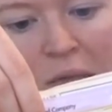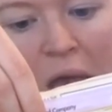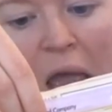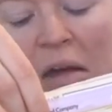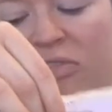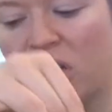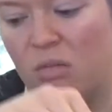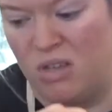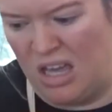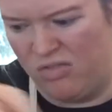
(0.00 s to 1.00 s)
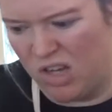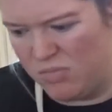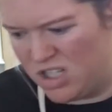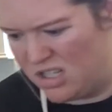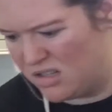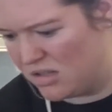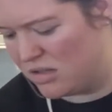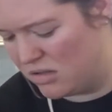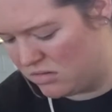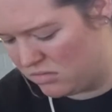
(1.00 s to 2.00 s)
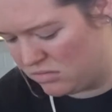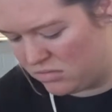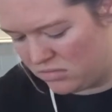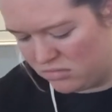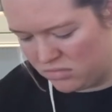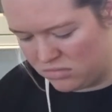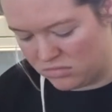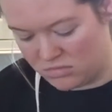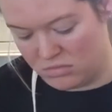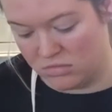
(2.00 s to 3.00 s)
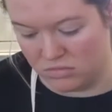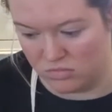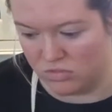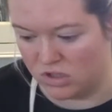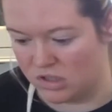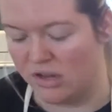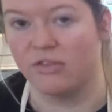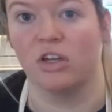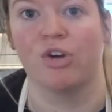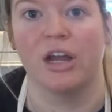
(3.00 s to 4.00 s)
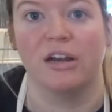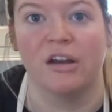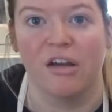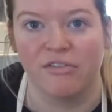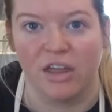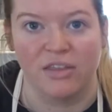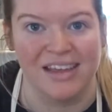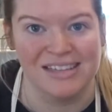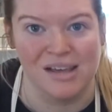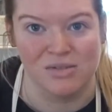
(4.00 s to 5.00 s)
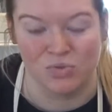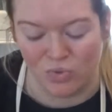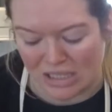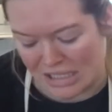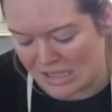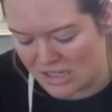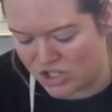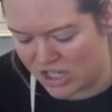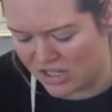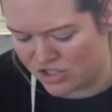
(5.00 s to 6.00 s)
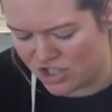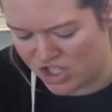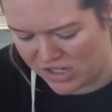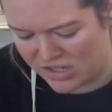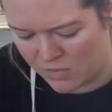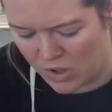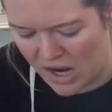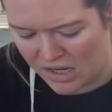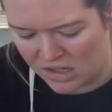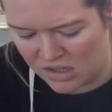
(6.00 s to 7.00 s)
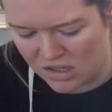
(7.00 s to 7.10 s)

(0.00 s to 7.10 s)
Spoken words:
Half a cup of cheese, that's it. We definitely grated enough then. That sounds really stingy in a cheese bread.